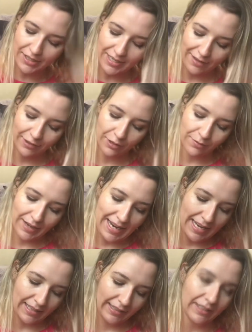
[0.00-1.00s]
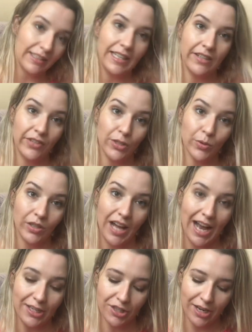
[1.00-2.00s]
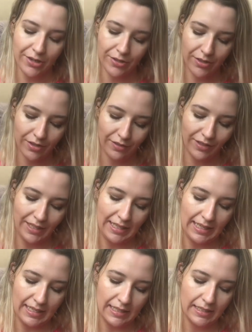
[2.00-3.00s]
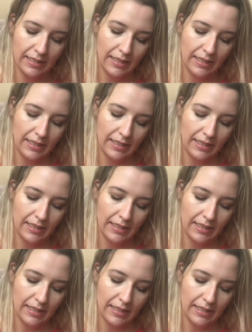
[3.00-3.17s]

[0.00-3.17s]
just have 3 little individual eyeshadows sort of here.